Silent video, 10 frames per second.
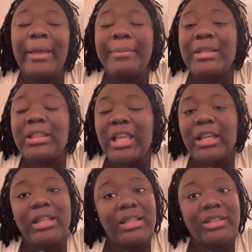be
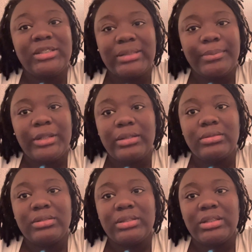thinking there's
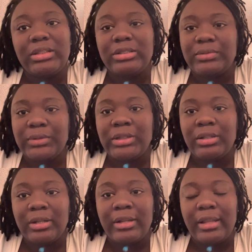something and it's really
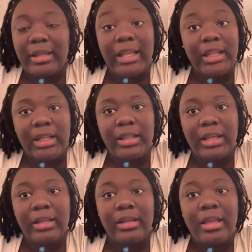not
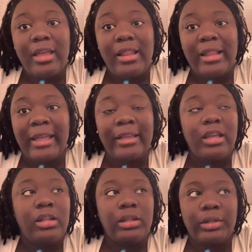anything. Like,
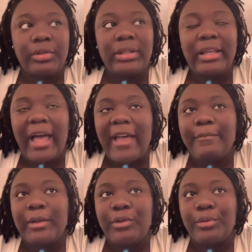literally,
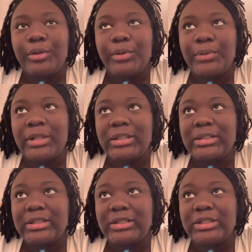I've been going through this
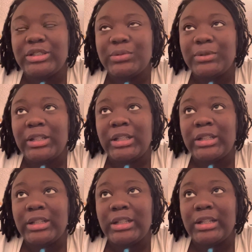since
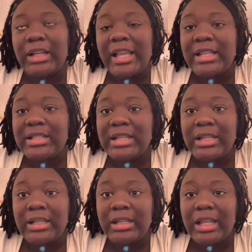
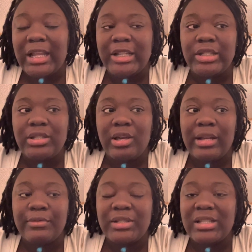2018, and I just thought
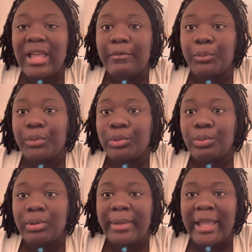I was just having
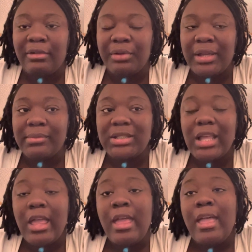real bad cramps.
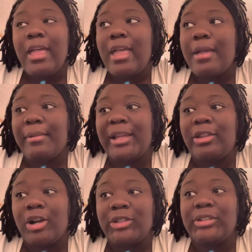And my
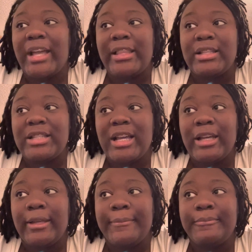doctor at the
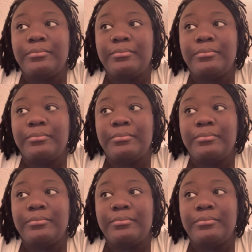time,